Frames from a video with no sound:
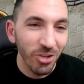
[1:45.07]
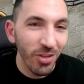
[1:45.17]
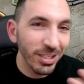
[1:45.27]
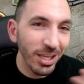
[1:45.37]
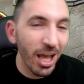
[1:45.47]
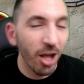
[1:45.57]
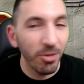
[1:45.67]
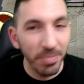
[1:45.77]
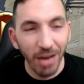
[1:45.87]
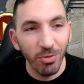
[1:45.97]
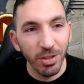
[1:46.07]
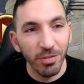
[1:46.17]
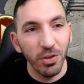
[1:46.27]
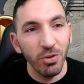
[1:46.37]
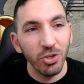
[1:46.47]
so that's going to help me out with the
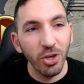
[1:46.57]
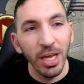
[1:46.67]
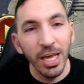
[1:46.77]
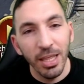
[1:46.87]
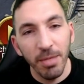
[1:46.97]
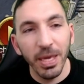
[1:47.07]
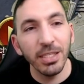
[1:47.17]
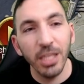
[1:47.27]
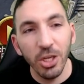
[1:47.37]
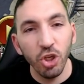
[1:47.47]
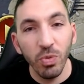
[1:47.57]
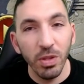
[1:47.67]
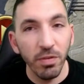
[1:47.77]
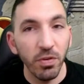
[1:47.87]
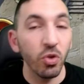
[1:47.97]
fusion. The biggest issue with
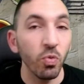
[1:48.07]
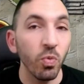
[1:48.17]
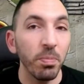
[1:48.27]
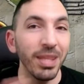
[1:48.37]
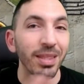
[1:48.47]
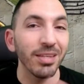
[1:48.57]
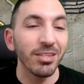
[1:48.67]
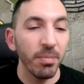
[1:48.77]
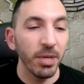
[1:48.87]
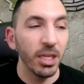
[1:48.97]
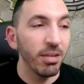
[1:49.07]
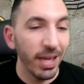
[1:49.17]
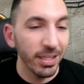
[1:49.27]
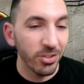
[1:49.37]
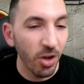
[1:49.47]
the fusion will be the summoning
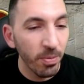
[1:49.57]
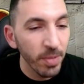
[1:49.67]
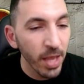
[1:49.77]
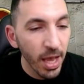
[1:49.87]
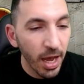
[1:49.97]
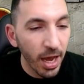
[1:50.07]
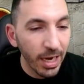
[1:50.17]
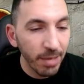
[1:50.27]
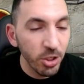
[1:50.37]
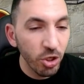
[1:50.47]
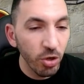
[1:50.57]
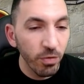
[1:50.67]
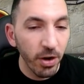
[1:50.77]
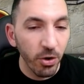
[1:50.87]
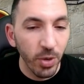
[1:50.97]
event. So uh, let me show you very